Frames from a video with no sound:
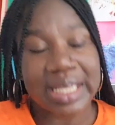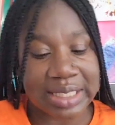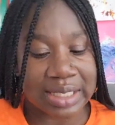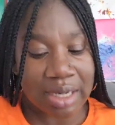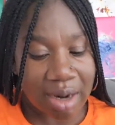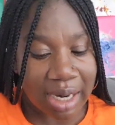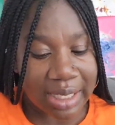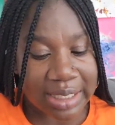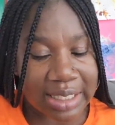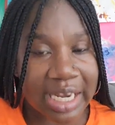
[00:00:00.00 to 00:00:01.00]
is an
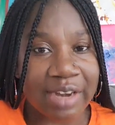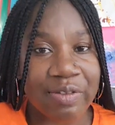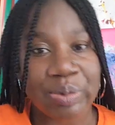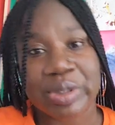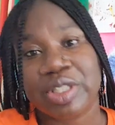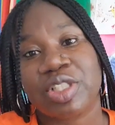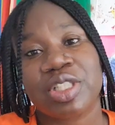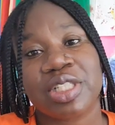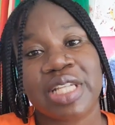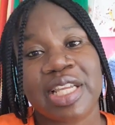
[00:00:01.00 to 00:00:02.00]
artist. Everyone
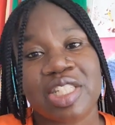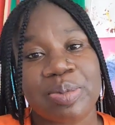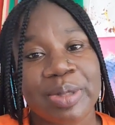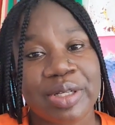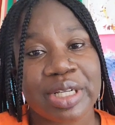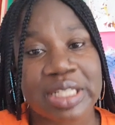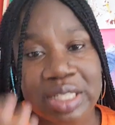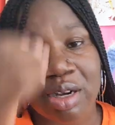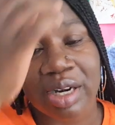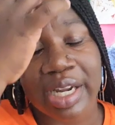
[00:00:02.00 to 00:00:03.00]
should
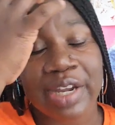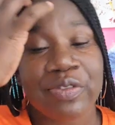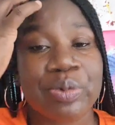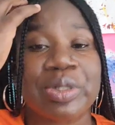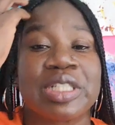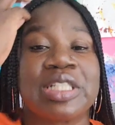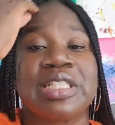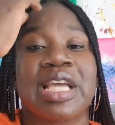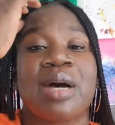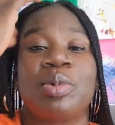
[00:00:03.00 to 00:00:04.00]
experience art. Everyone
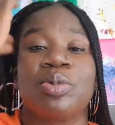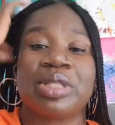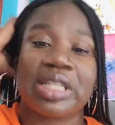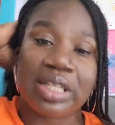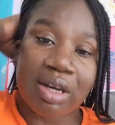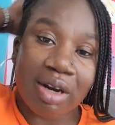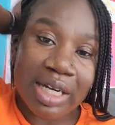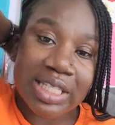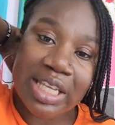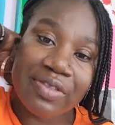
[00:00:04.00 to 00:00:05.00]
should dabble within the
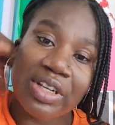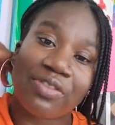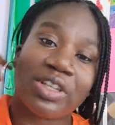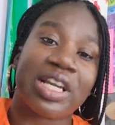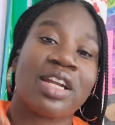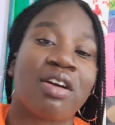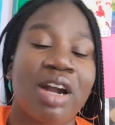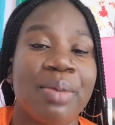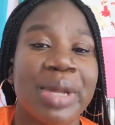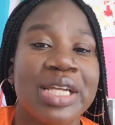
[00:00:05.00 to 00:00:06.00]
arts, even if you're not an
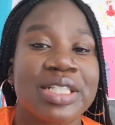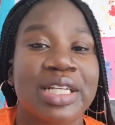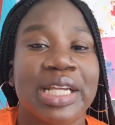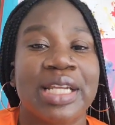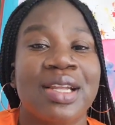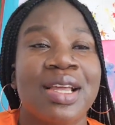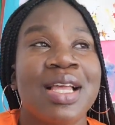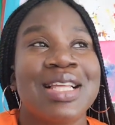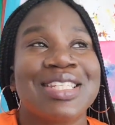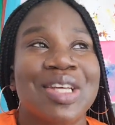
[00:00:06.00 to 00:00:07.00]
art major. And
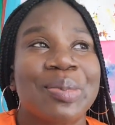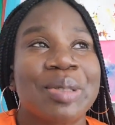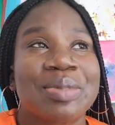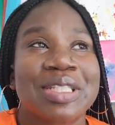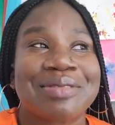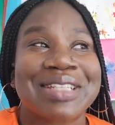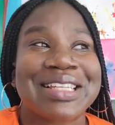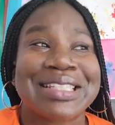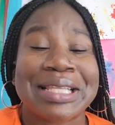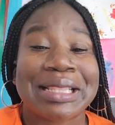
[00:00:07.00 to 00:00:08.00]
some people
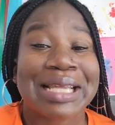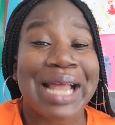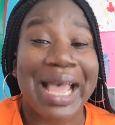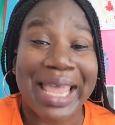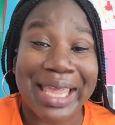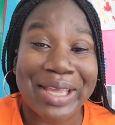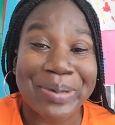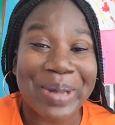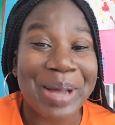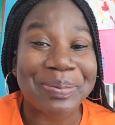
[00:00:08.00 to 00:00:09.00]
sometimes think that I
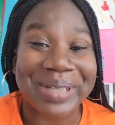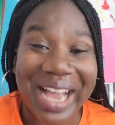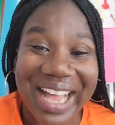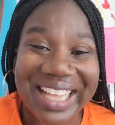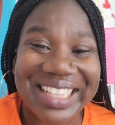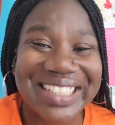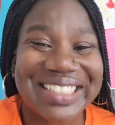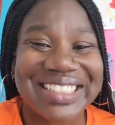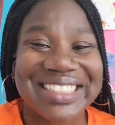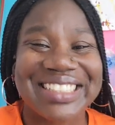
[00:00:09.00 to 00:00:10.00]
am. I'm not.
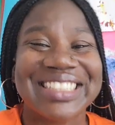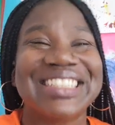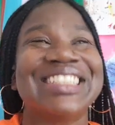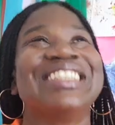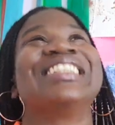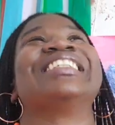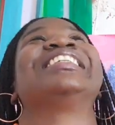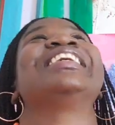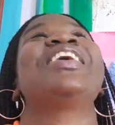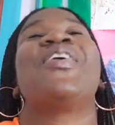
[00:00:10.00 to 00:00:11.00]

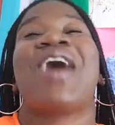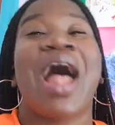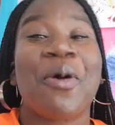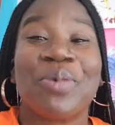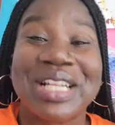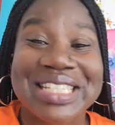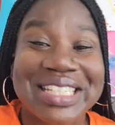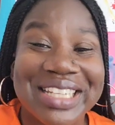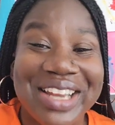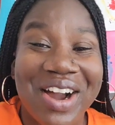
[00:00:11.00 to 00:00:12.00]
Or I
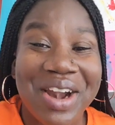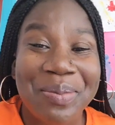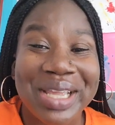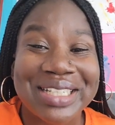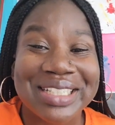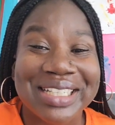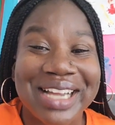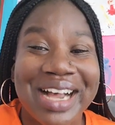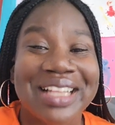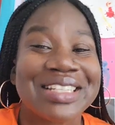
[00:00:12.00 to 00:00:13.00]
wasn't an art major in
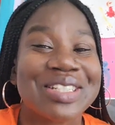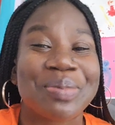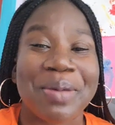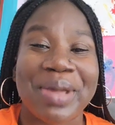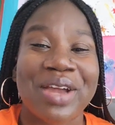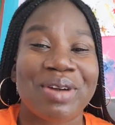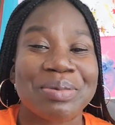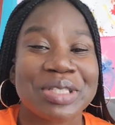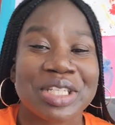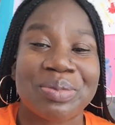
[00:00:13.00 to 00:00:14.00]
college. My
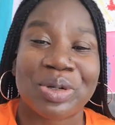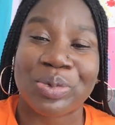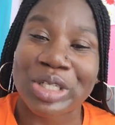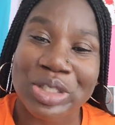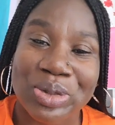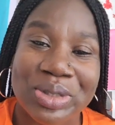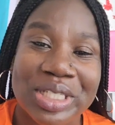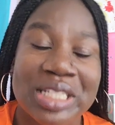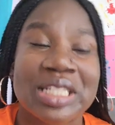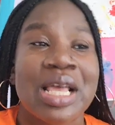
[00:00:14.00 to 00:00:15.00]
background was human
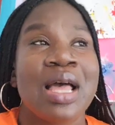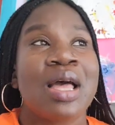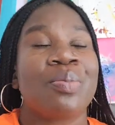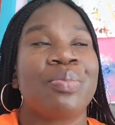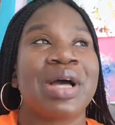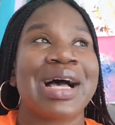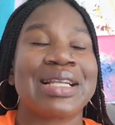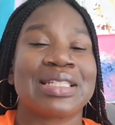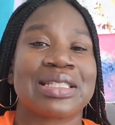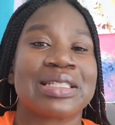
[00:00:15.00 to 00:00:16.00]
resources, but I
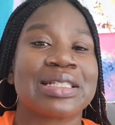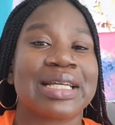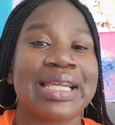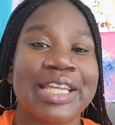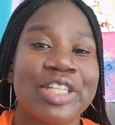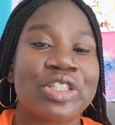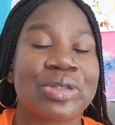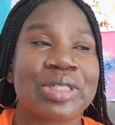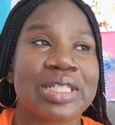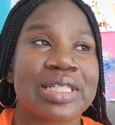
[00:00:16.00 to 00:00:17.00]
just took an
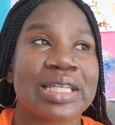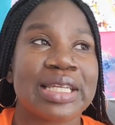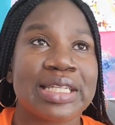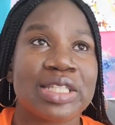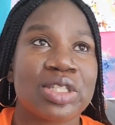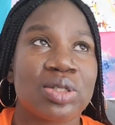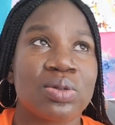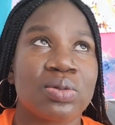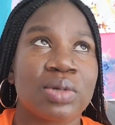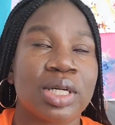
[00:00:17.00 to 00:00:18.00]
interest
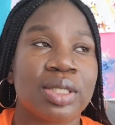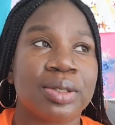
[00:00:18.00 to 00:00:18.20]
into